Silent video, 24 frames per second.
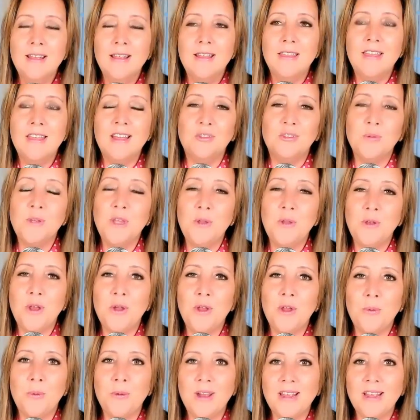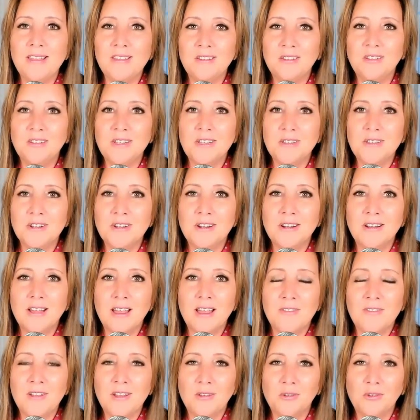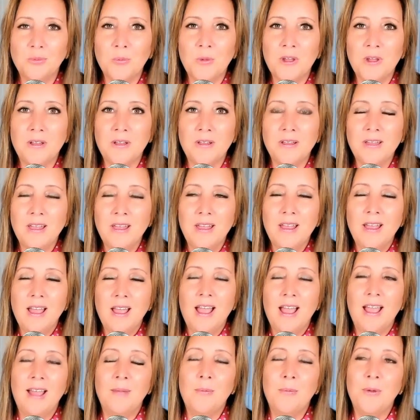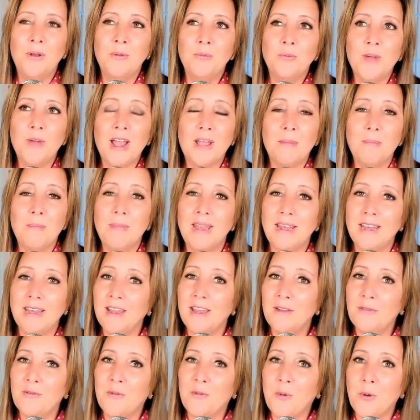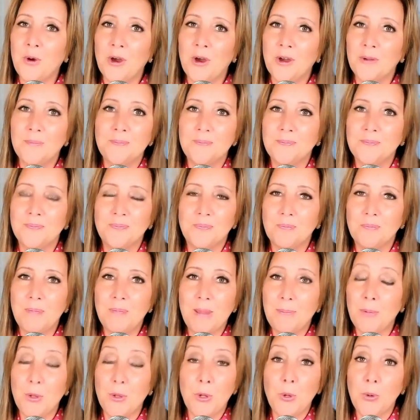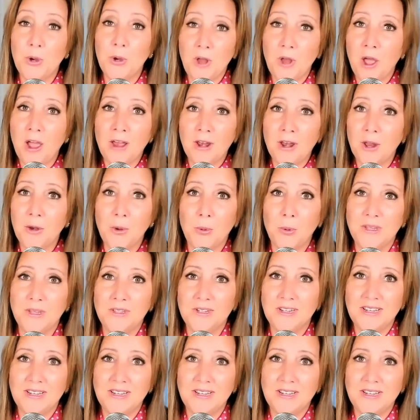That's when you know you're right in the center of his will. I wouldn't recommend it for people who are not anointed